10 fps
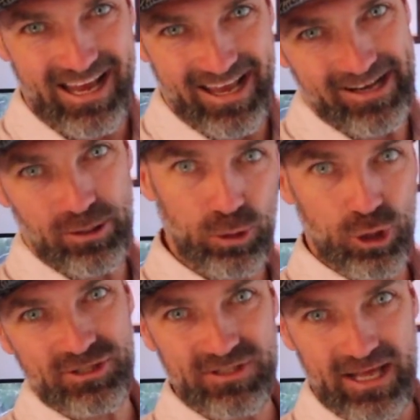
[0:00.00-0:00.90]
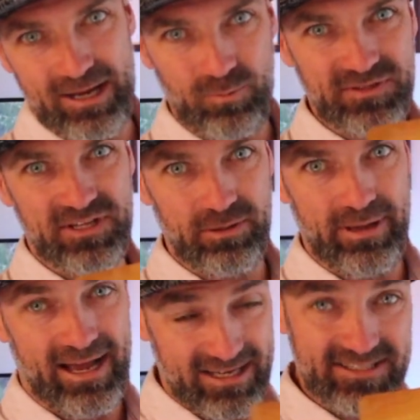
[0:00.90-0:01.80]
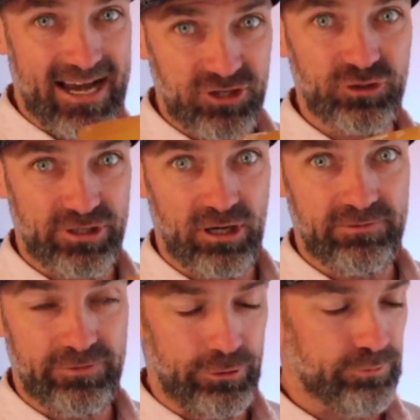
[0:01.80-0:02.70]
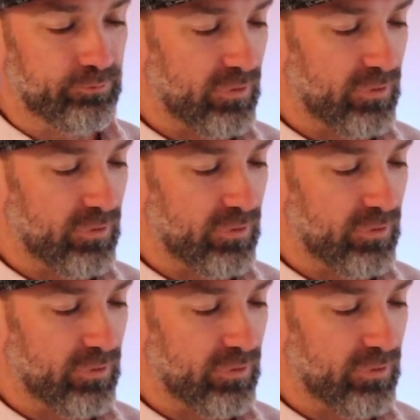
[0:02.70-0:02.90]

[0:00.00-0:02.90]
and it looks like what's in the bag. It's actually our food.